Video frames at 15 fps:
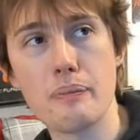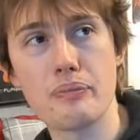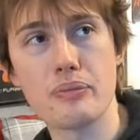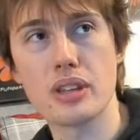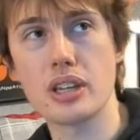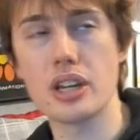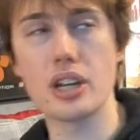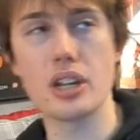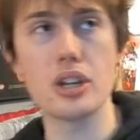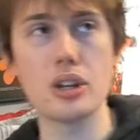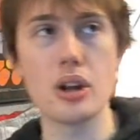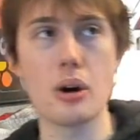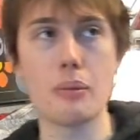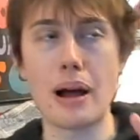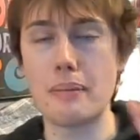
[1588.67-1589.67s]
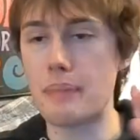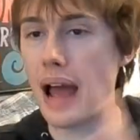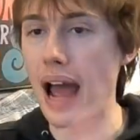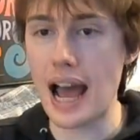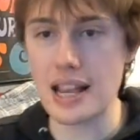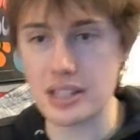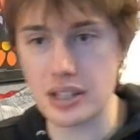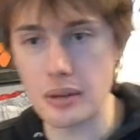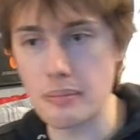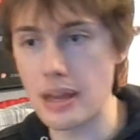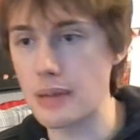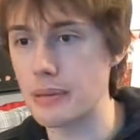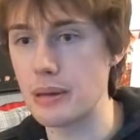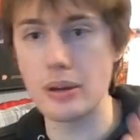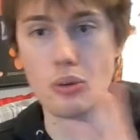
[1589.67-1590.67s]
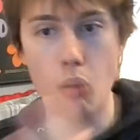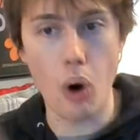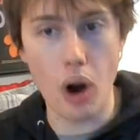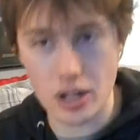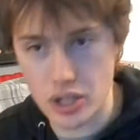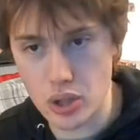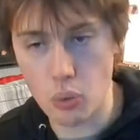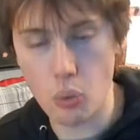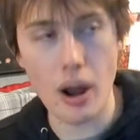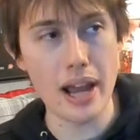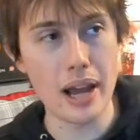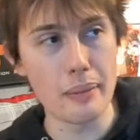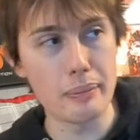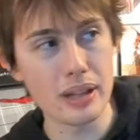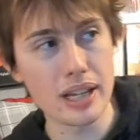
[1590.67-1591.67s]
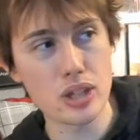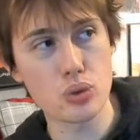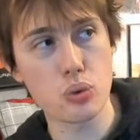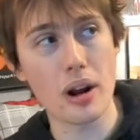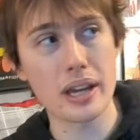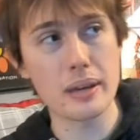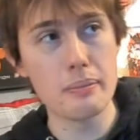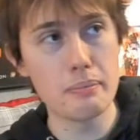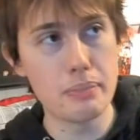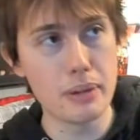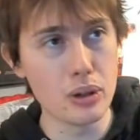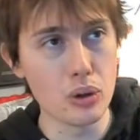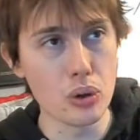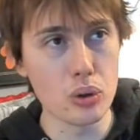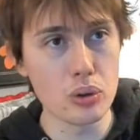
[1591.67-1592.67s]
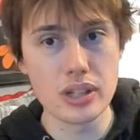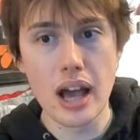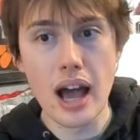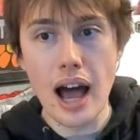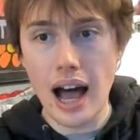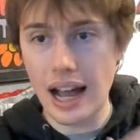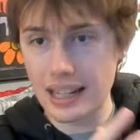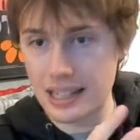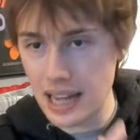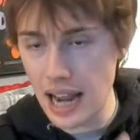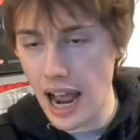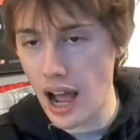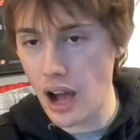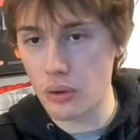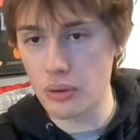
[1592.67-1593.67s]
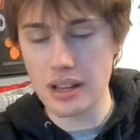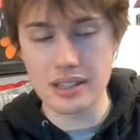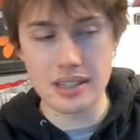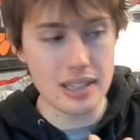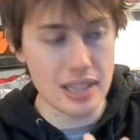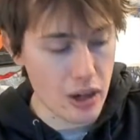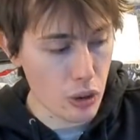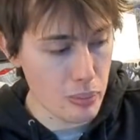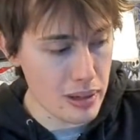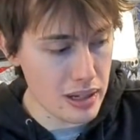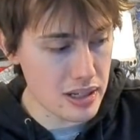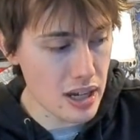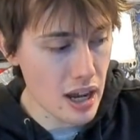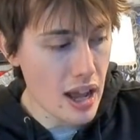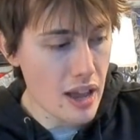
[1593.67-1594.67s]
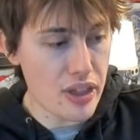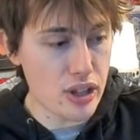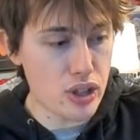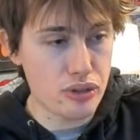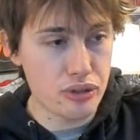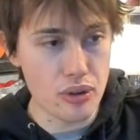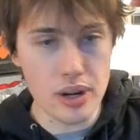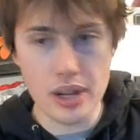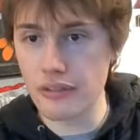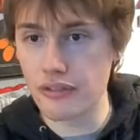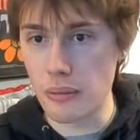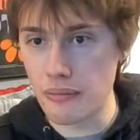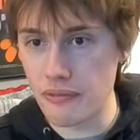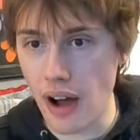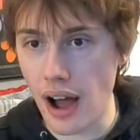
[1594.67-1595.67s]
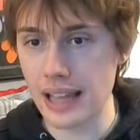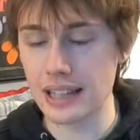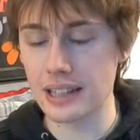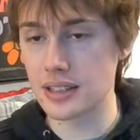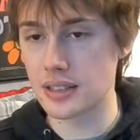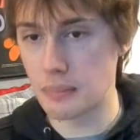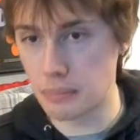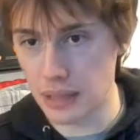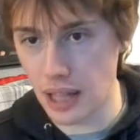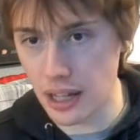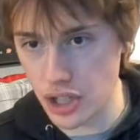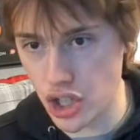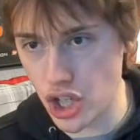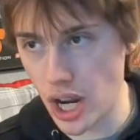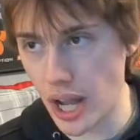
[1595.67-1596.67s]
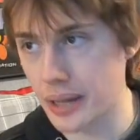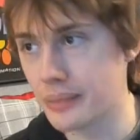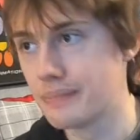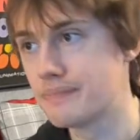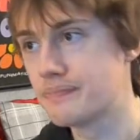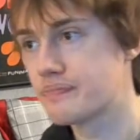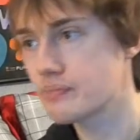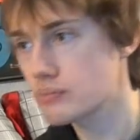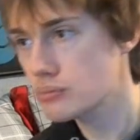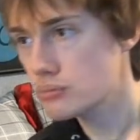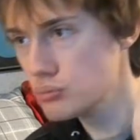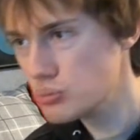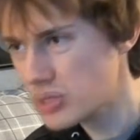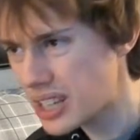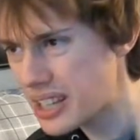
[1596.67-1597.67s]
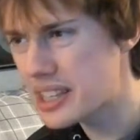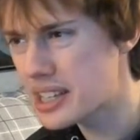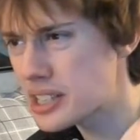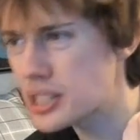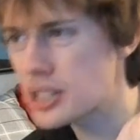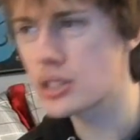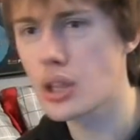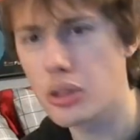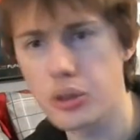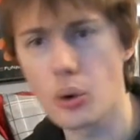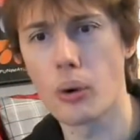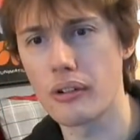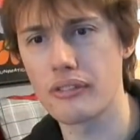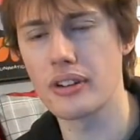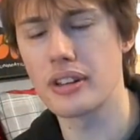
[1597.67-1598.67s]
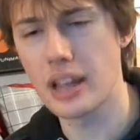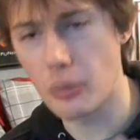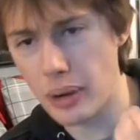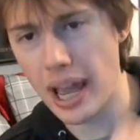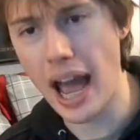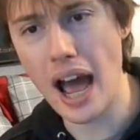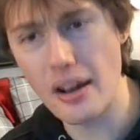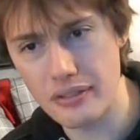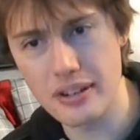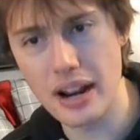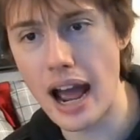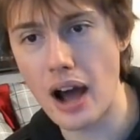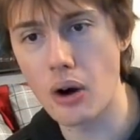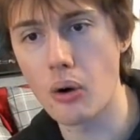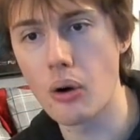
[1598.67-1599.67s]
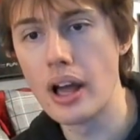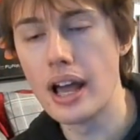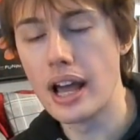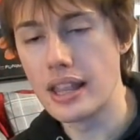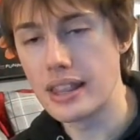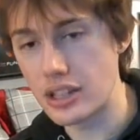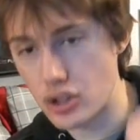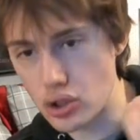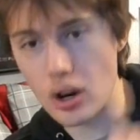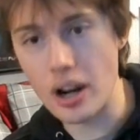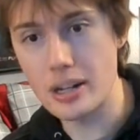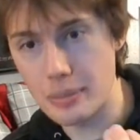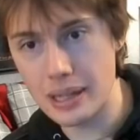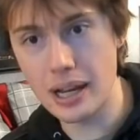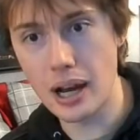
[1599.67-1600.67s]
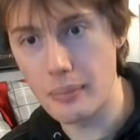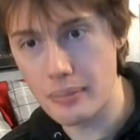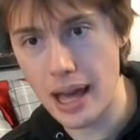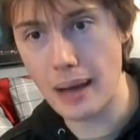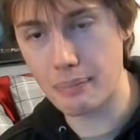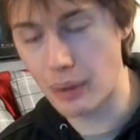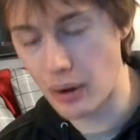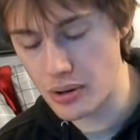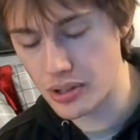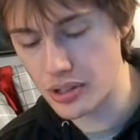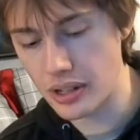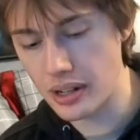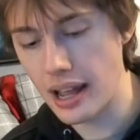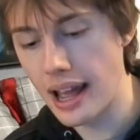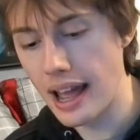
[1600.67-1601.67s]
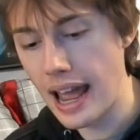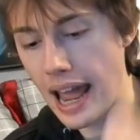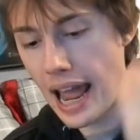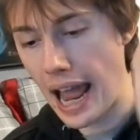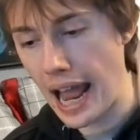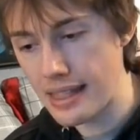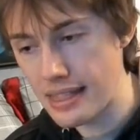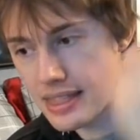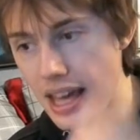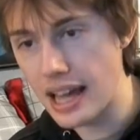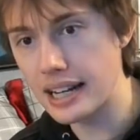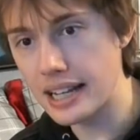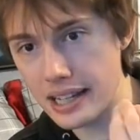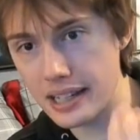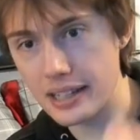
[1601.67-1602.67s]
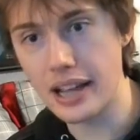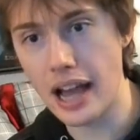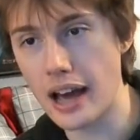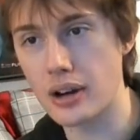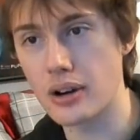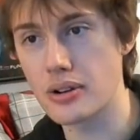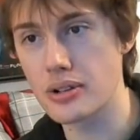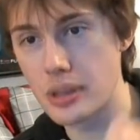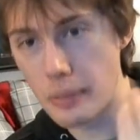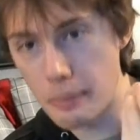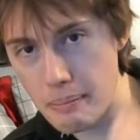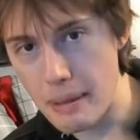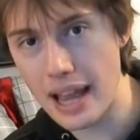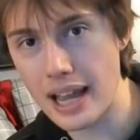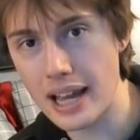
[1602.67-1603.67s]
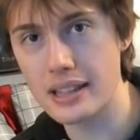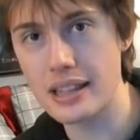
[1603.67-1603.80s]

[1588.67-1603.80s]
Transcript: you know, my past can maybe be washed away, a place where I can build a town, a settlement that's free from violence and bloodshed. This is the Thorfinn that we have now that's trying to become that person. And then he encounters the man